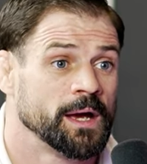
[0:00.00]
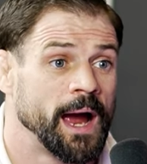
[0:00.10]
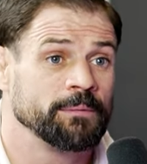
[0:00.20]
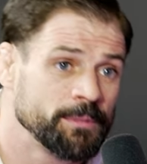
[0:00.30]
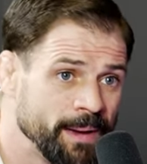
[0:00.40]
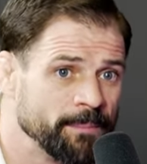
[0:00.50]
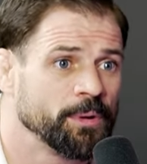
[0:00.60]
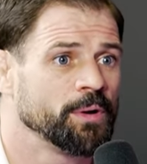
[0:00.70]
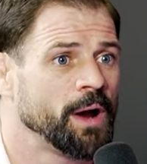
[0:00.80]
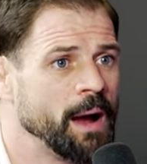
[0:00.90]
I
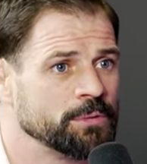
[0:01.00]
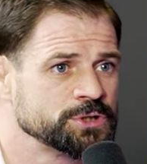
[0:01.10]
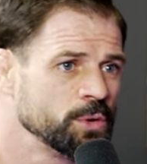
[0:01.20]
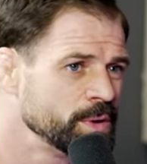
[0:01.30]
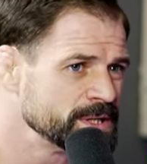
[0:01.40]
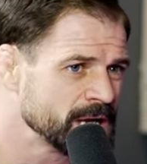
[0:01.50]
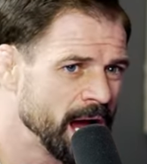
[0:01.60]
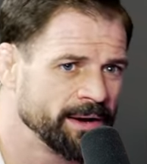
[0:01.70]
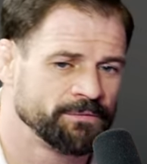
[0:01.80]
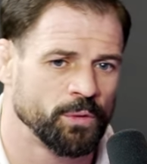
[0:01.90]
remember I was always
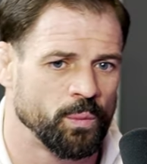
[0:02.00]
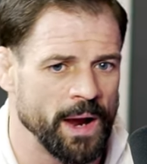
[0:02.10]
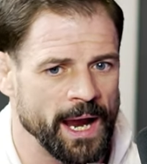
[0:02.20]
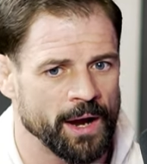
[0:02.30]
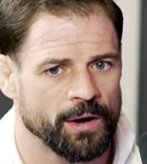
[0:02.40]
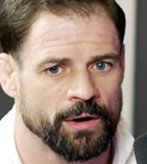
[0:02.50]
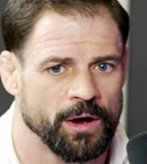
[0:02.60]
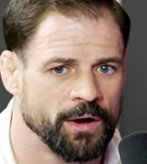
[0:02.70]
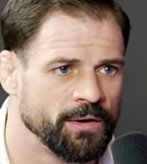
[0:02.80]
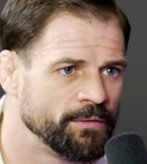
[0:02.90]
kind of aware
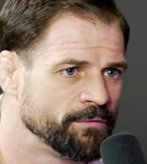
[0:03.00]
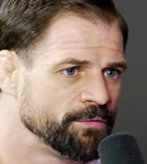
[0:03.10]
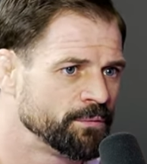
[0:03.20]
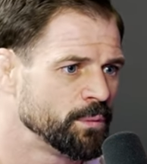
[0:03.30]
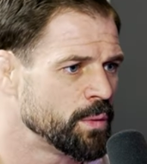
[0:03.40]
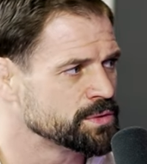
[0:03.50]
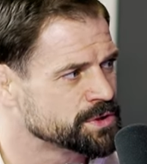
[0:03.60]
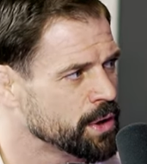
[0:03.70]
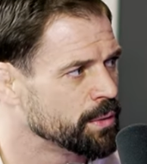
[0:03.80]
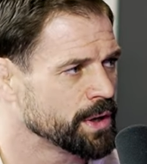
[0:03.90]
of what
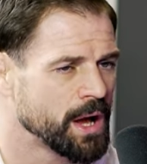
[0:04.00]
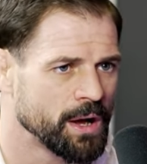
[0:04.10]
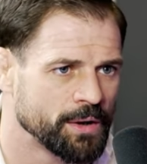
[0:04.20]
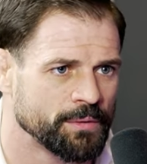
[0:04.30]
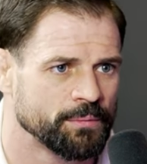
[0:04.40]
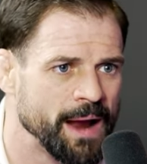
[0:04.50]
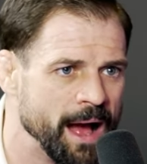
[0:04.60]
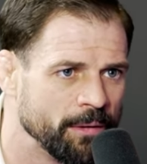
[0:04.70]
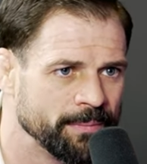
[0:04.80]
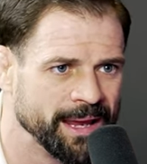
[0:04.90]
was going on
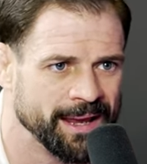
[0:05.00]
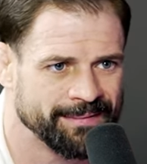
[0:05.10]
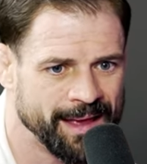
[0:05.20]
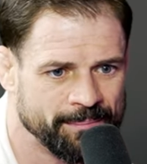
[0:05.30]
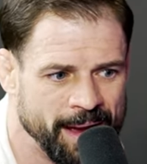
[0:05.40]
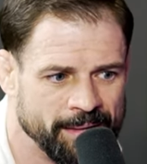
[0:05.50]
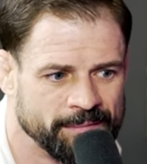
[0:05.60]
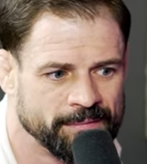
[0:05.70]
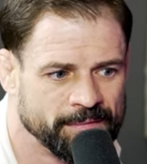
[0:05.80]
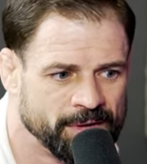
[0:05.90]
around me and, like, my
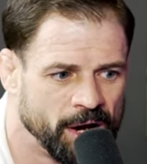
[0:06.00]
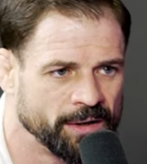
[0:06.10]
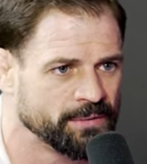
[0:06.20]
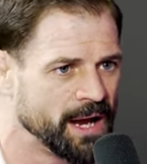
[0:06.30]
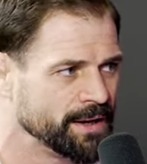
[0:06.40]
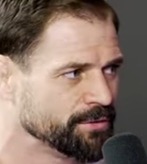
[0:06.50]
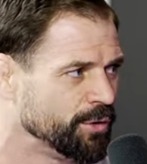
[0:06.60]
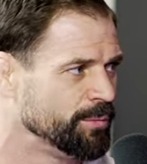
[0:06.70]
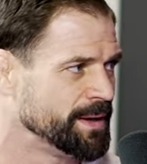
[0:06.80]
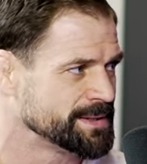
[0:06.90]
gut kind of
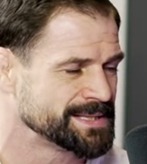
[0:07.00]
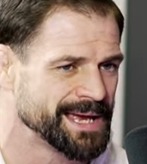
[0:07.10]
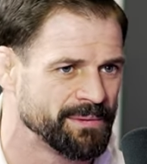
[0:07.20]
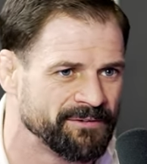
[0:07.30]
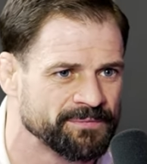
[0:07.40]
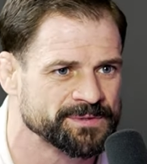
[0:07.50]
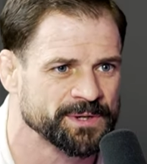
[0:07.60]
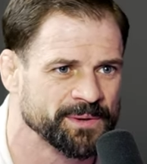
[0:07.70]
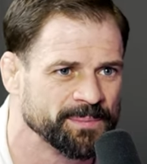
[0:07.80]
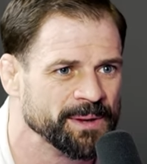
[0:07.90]
told me to stay away from
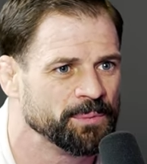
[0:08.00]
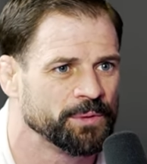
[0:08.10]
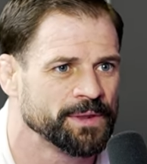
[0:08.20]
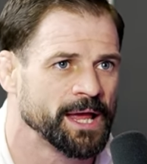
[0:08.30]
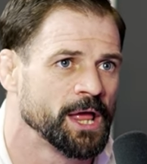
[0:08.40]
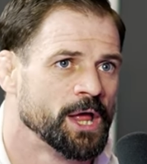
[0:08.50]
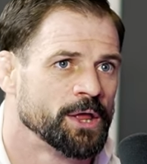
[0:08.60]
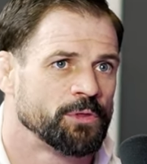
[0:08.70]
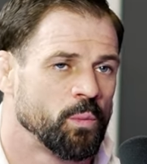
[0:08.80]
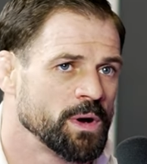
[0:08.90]
certain people. And, like,
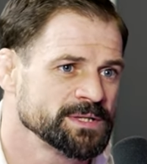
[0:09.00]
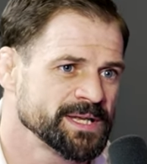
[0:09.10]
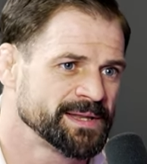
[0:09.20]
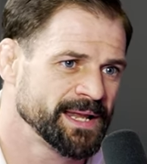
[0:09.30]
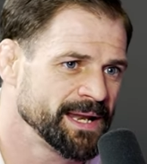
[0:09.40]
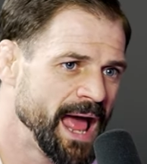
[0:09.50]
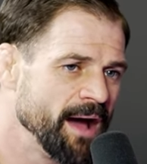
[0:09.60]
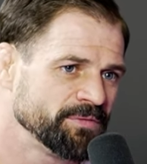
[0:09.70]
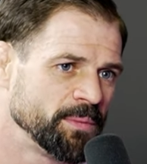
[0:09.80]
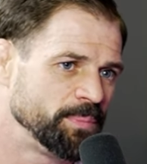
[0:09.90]
the ones that didn't
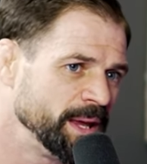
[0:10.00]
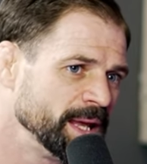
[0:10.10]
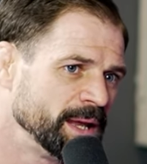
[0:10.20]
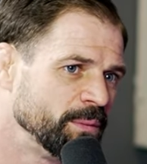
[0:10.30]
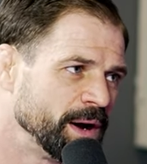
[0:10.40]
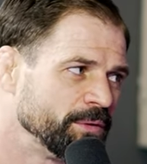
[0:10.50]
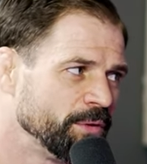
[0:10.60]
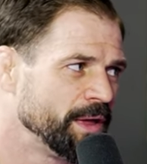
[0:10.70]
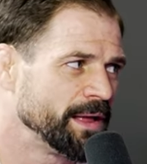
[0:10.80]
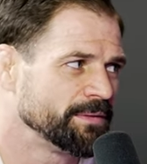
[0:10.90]
have to be anywhere,
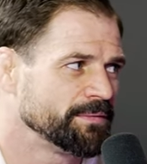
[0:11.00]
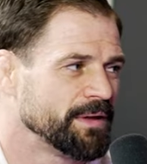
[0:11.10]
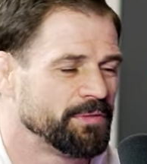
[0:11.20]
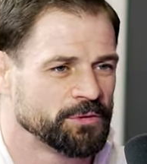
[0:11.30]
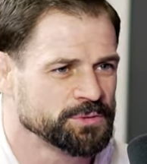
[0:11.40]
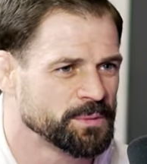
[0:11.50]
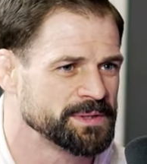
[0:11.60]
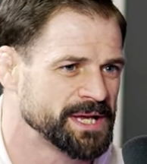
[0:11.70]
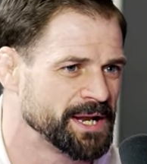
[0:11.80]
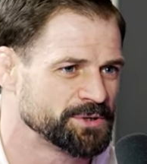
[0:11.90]
like, those are the
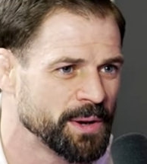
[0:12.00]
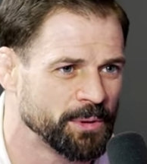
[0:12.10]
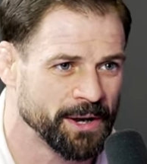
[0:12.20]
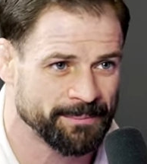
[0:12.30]
ones getting in trouble.